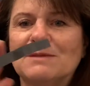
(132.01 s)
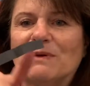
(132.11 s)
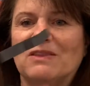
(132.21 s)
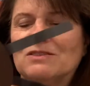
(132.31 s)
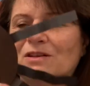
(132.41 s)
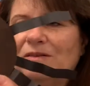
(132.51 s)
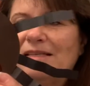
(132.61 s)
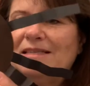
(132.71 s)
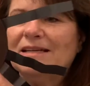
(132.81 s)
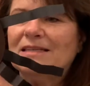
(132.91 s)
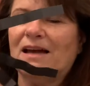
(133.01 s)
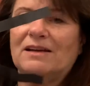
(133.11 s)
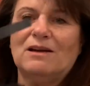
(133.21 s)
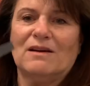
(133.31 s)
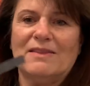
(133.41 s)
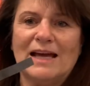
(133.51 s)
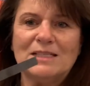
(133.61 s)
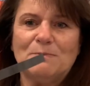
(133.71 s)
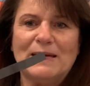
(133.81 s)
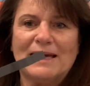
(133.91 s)
but there's only 6 on here, and
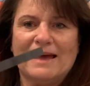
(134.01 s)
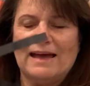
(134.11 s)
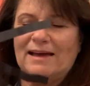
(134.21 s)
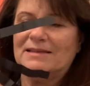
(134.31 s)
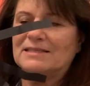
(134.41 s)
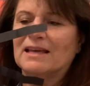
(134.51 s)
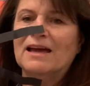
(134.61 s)
that's because